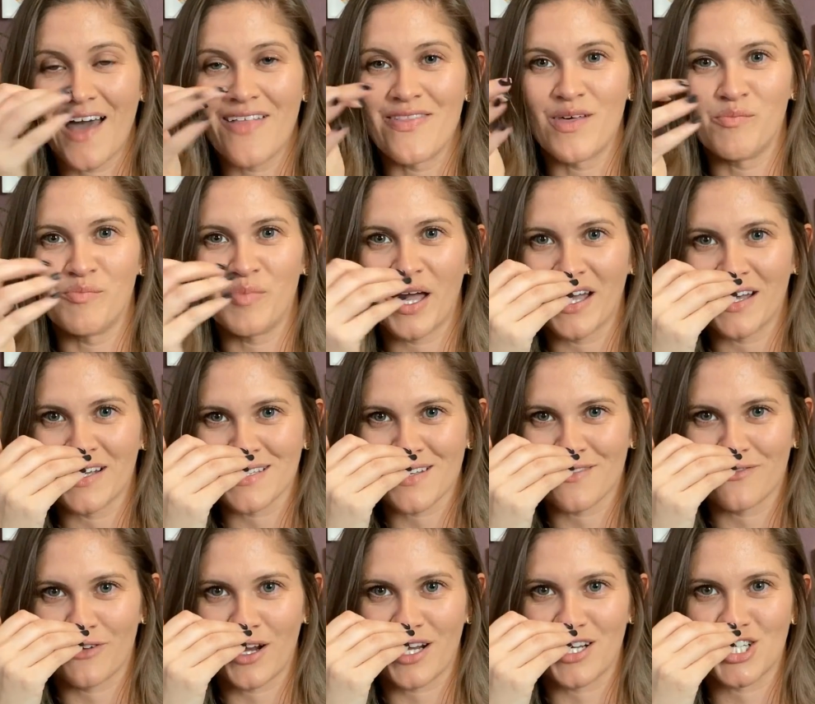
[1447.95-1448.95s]
and then pay us
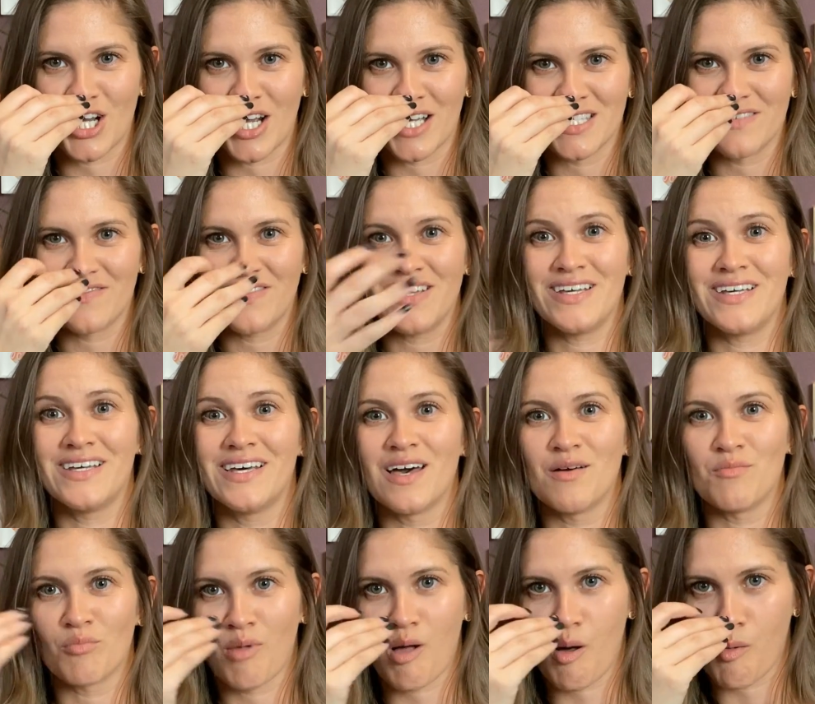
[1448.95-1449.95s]
a franchise fee
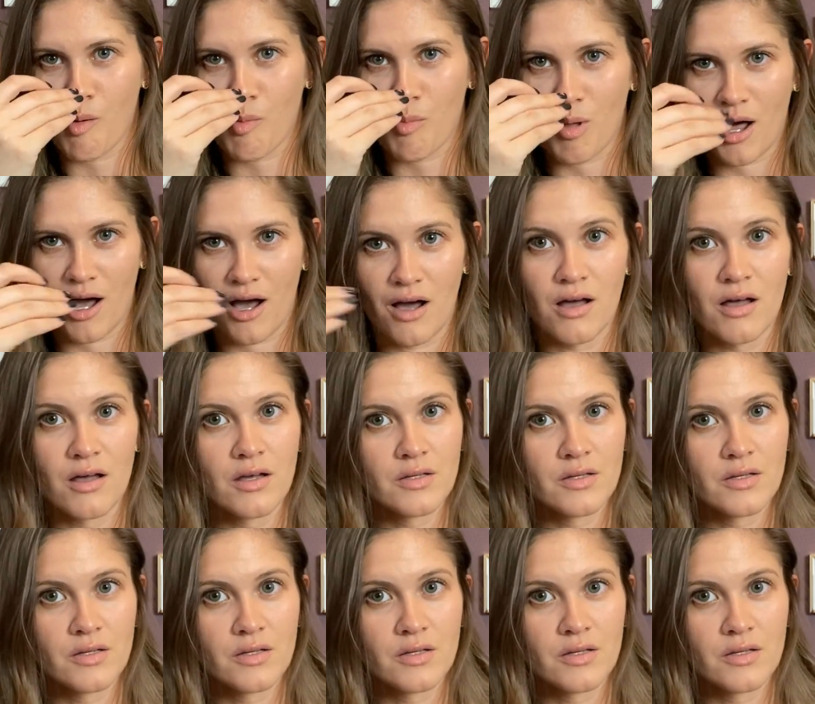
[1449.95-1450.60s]
and blah, blah, blah.